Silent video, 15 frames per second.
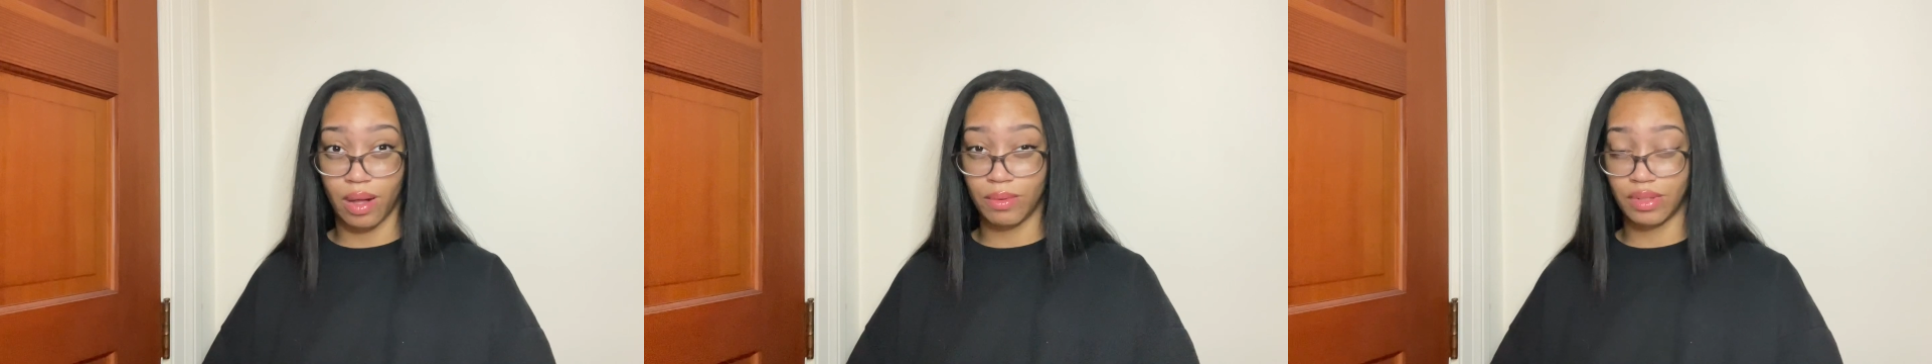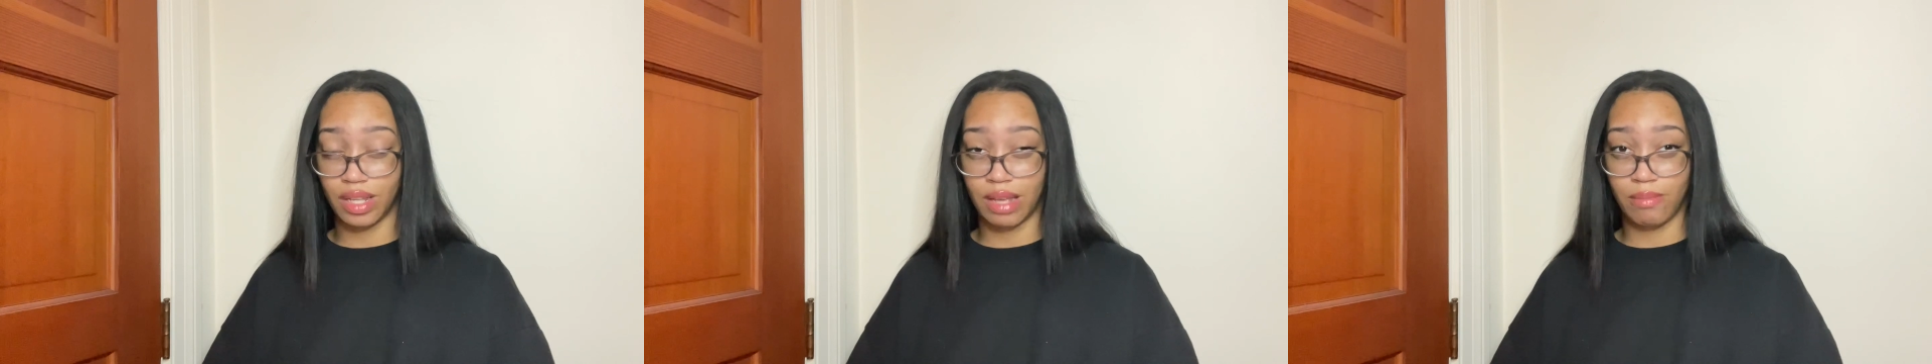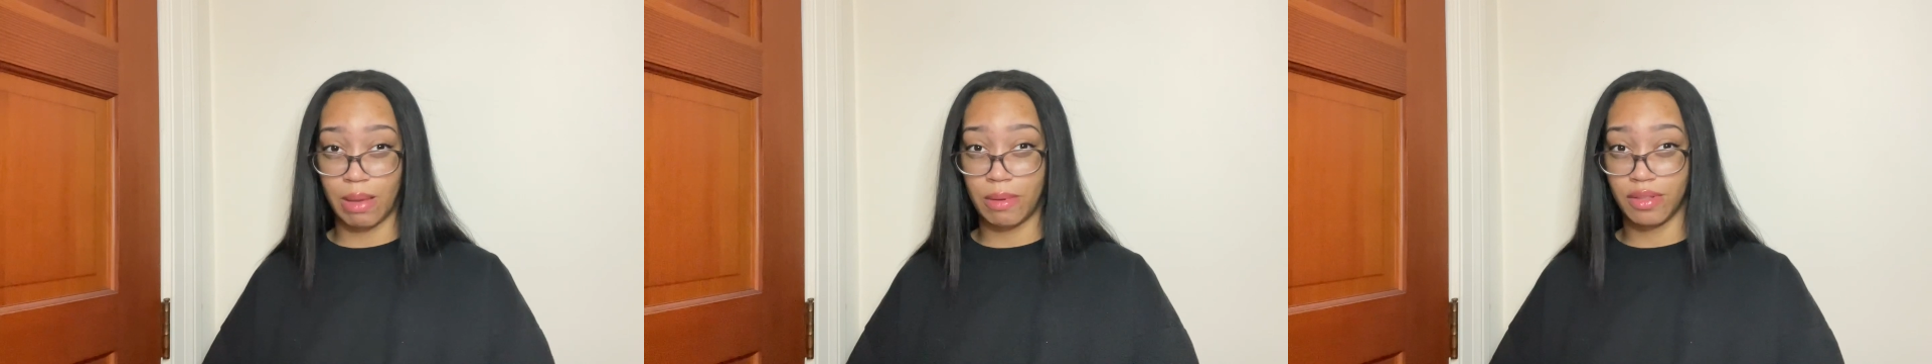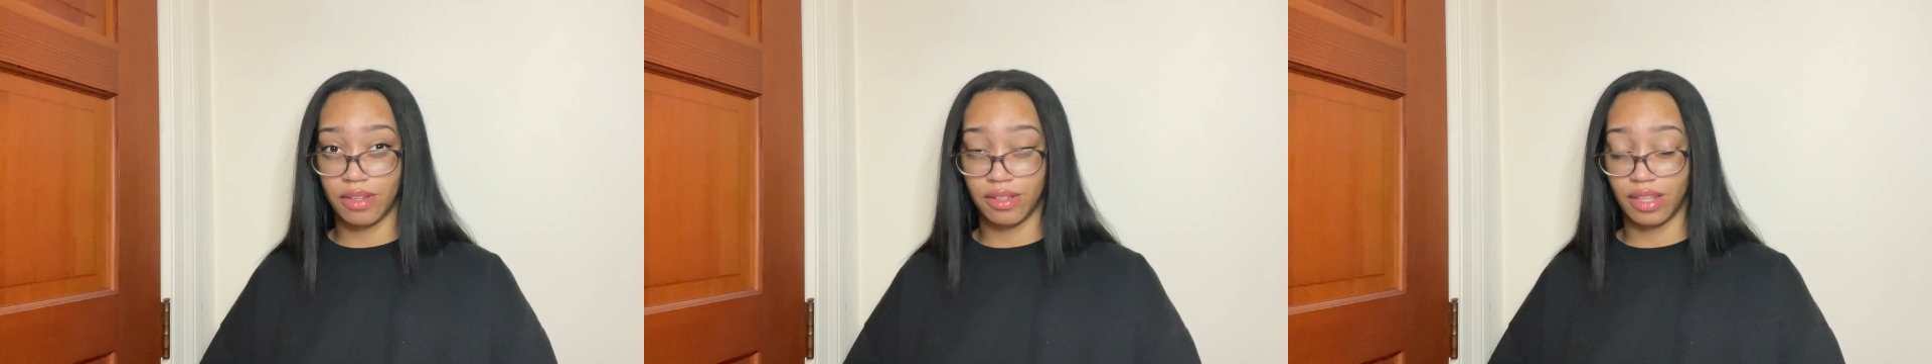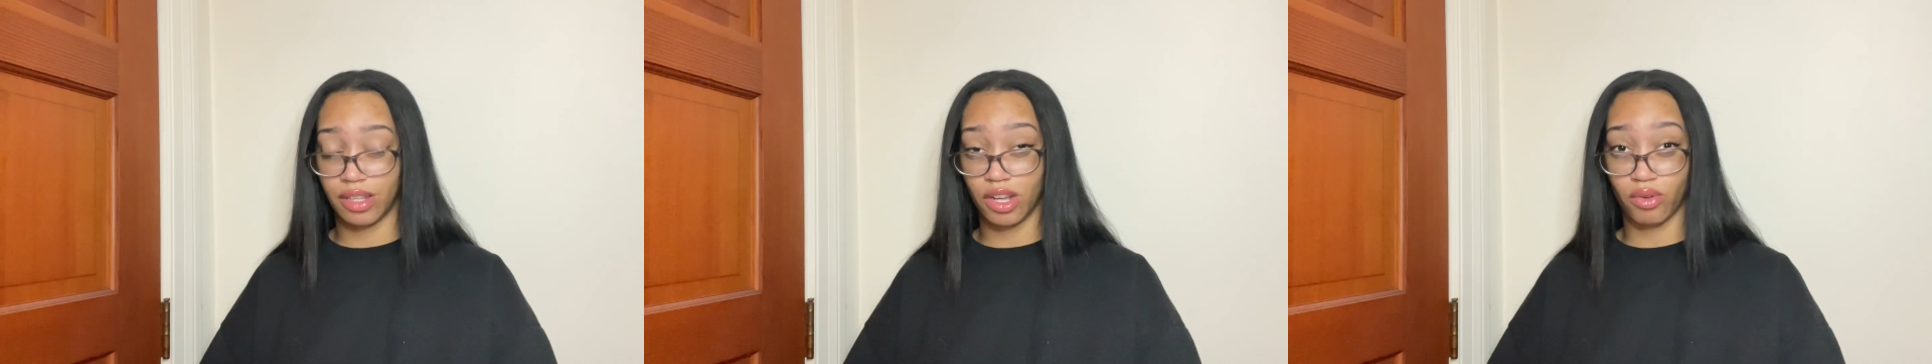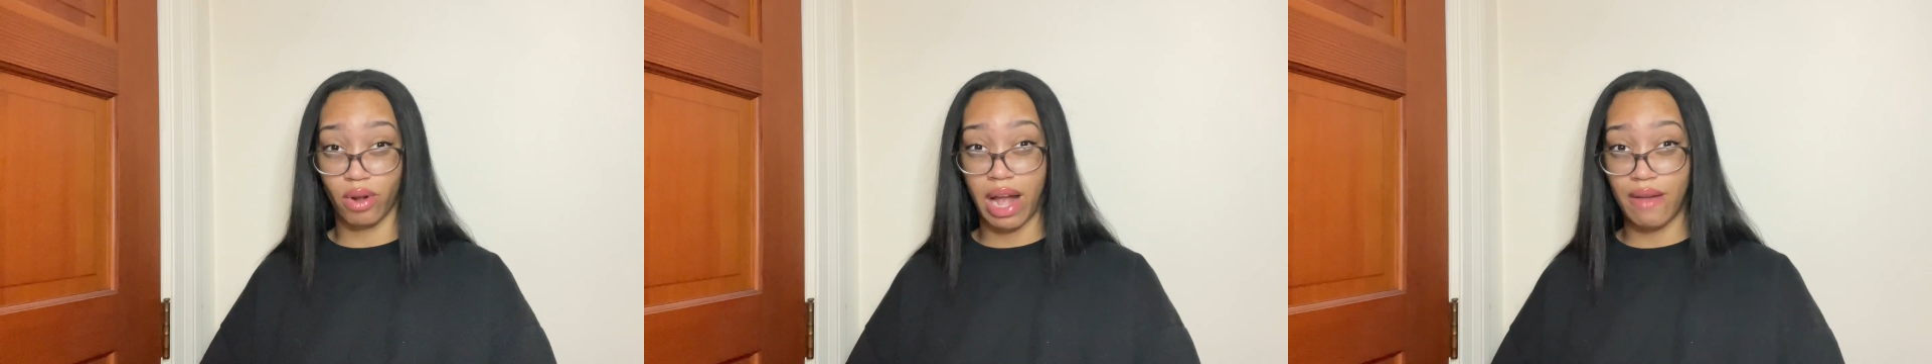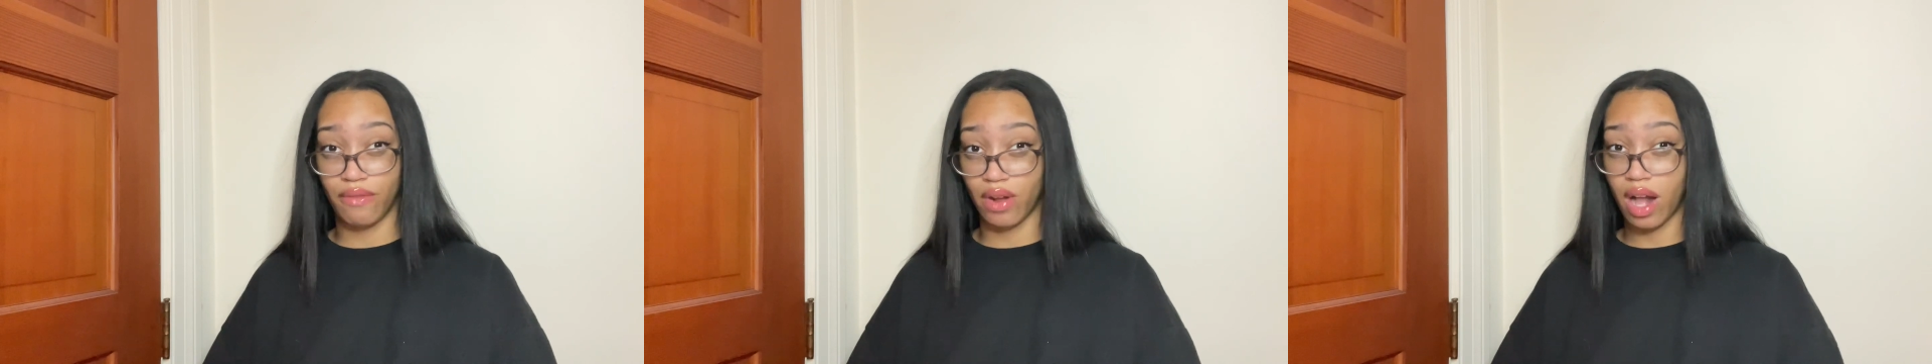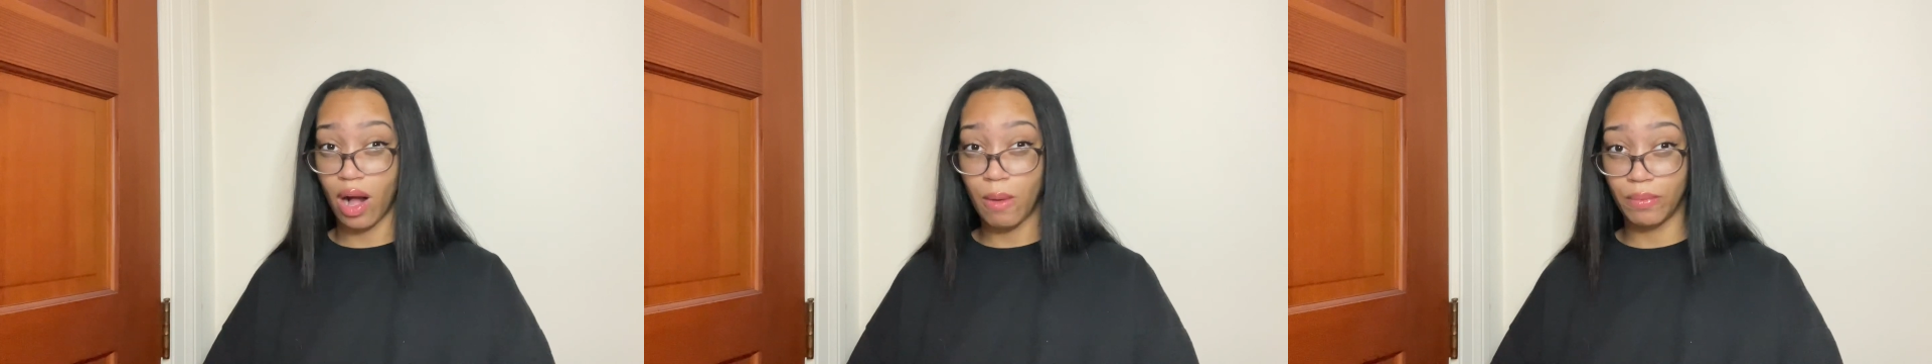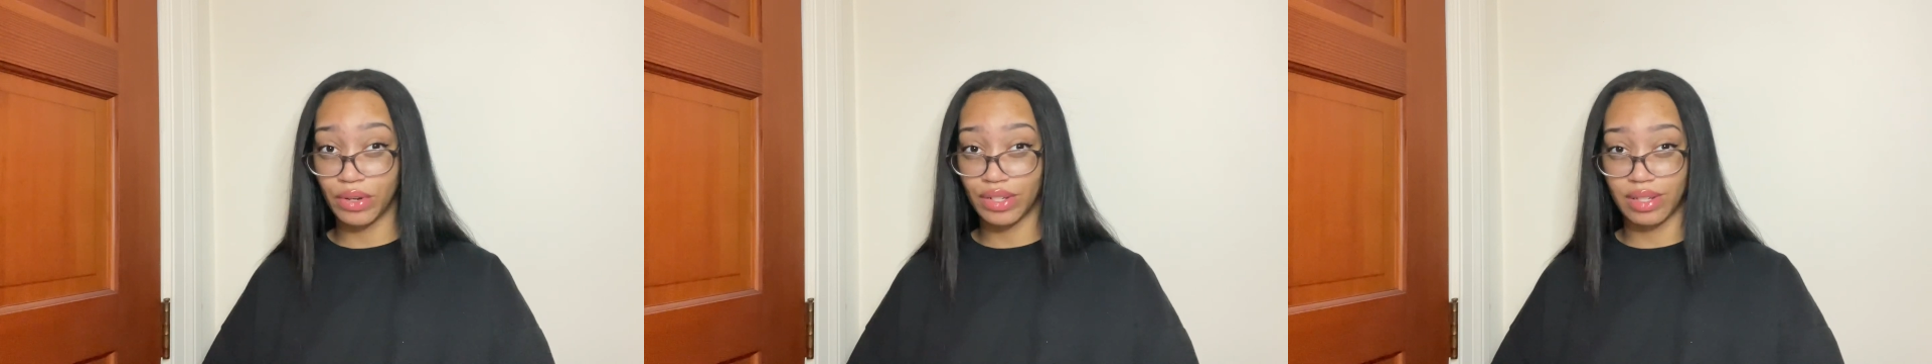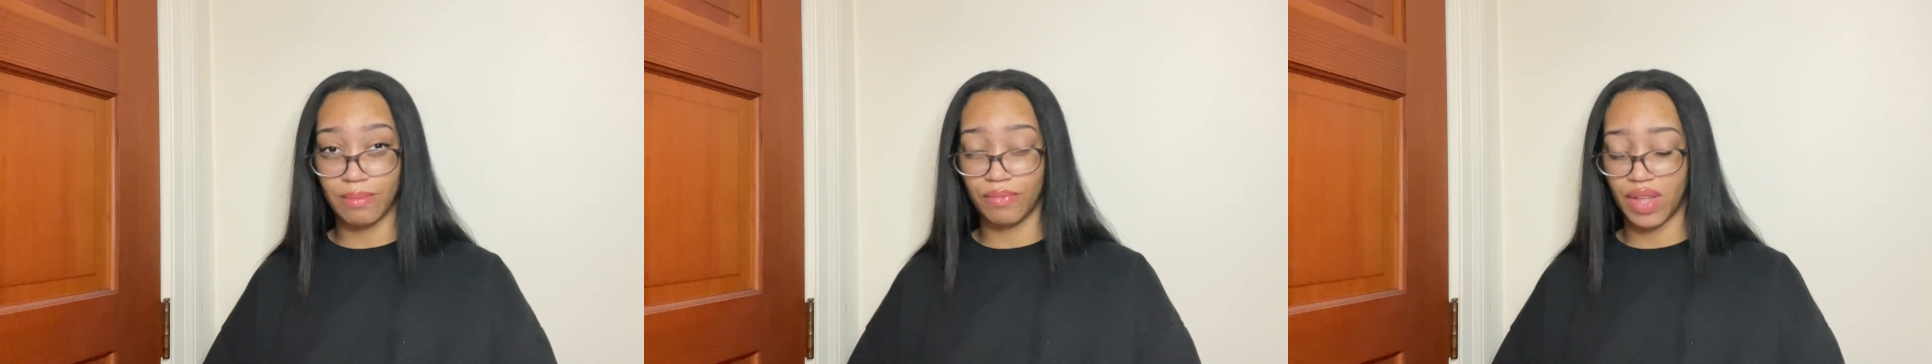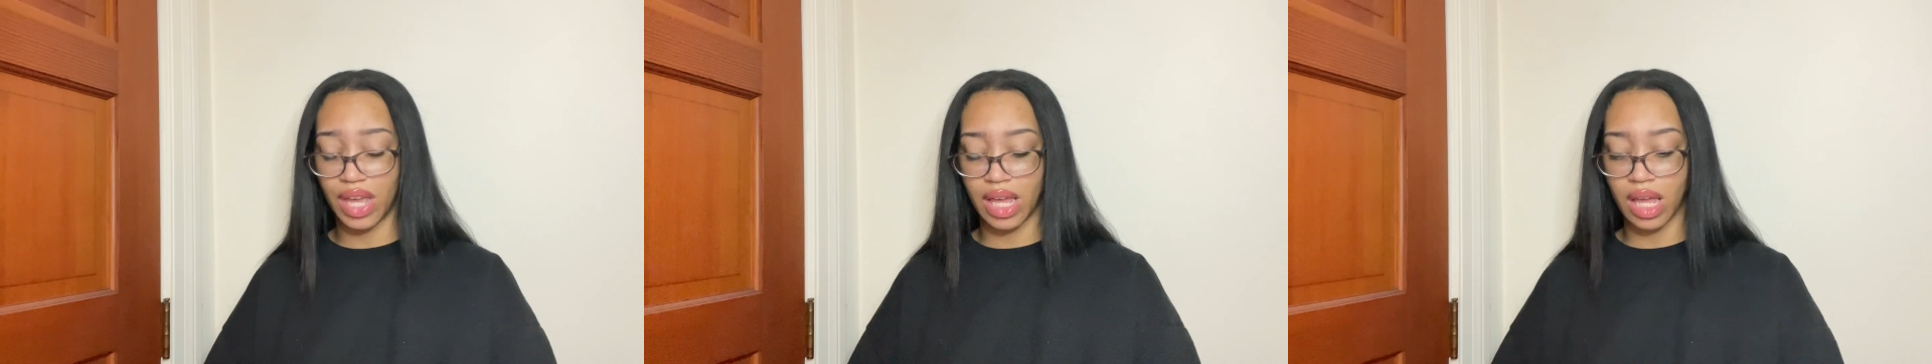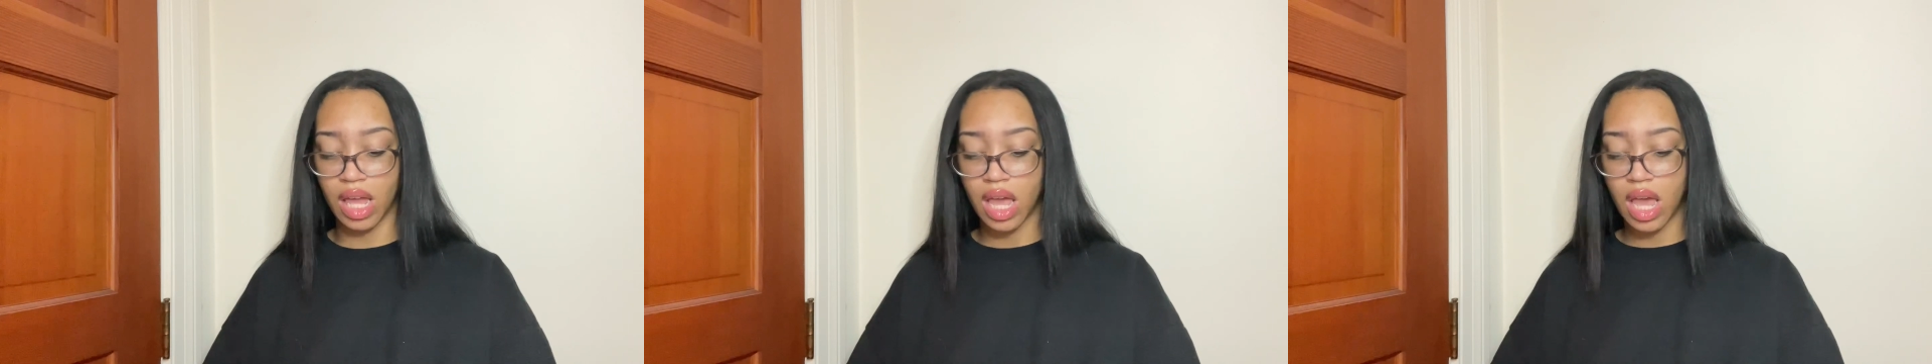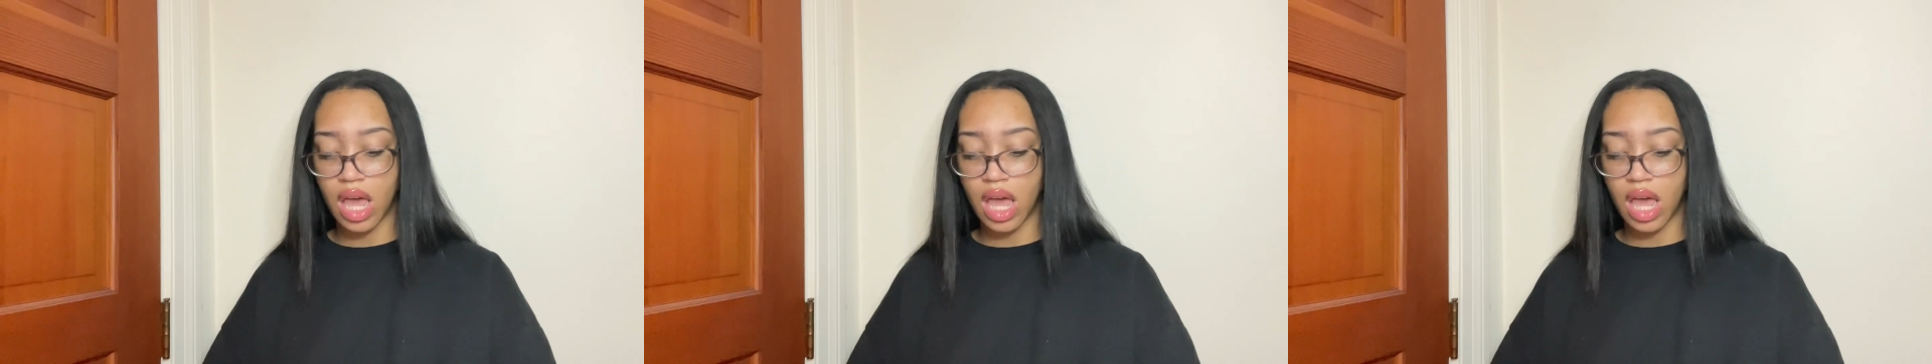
I was like, maybe this is like a cry for help or something.